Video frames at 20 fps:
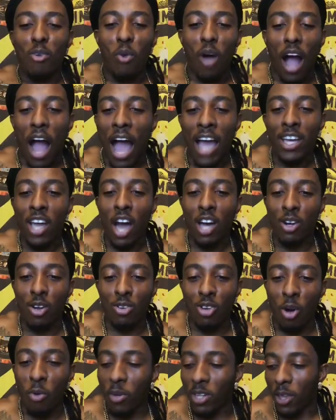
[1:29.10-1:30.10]
well, how y'all
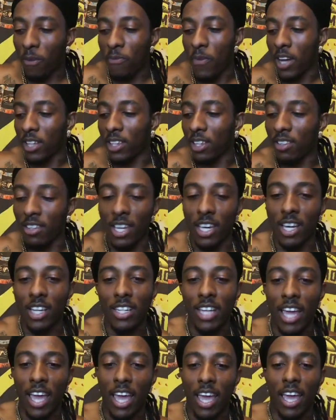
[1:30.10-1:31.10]
don't know what the fuck this
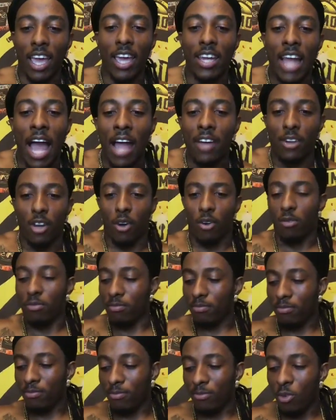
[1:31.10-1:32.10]
nigga did and I know?
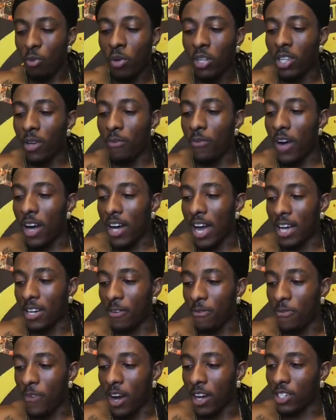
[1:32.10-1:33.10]
What the fuck kind
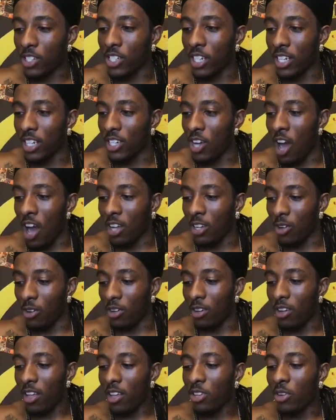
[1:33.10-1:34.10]
of fuck shit is y'all
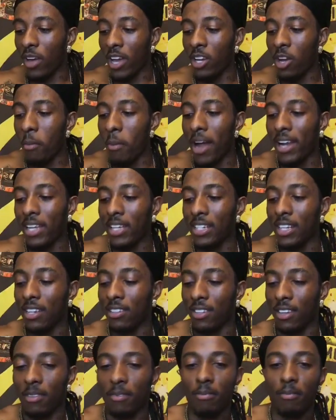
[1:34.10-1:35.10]
on? So ain't nobody,
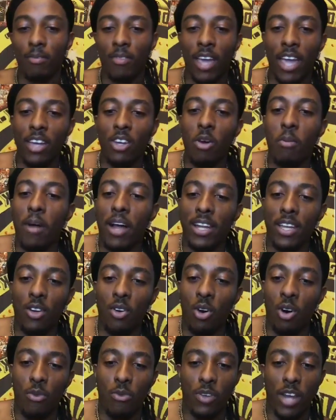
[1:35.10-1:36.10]
listen, ain't nobody
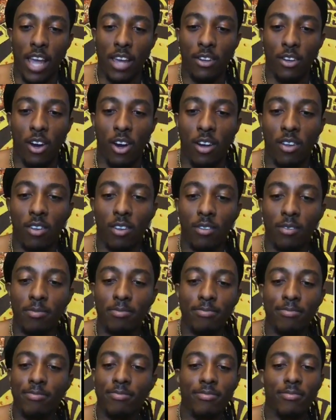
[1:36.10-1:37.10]
going for that, dog.
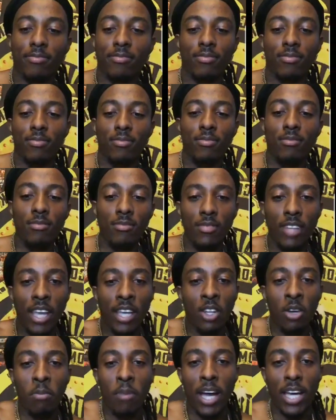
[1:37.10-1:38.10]

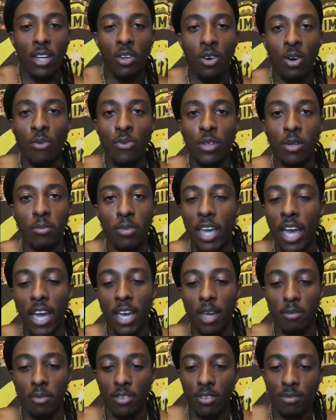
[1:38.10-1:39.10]
Ain't nobody going for them
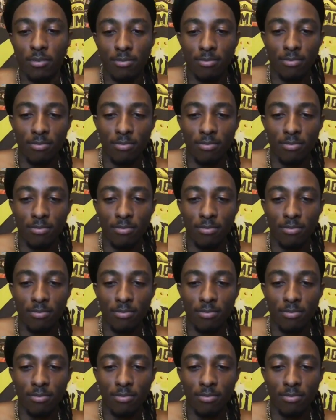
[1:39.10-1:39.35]
games.